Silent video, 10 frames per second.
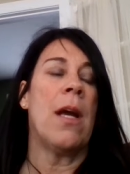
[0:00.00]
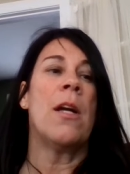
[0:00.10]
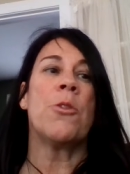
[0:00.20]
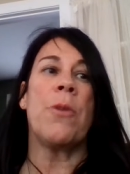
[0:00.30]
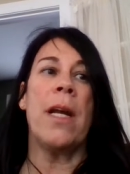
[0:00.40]

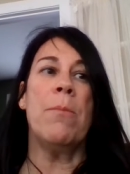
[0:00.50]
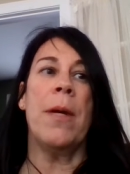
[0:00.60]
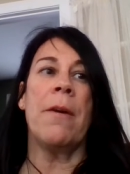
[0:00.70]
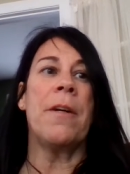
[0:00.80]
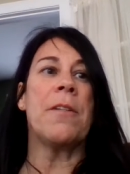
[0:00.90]
Trade
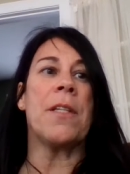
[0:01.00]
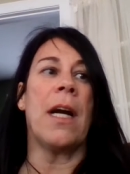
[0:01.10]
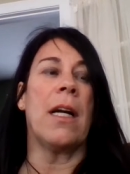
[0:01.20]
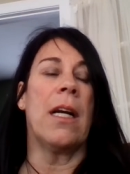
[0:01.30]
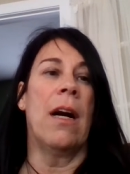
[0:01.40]
barriers are
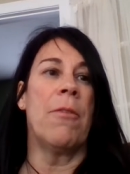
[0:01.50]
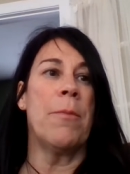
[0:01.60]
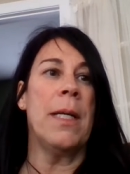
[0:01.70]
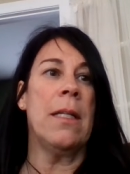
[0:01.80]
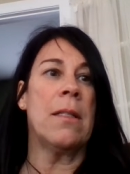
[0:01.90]

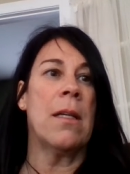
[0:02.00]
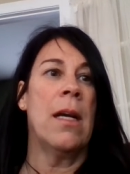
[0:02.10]
government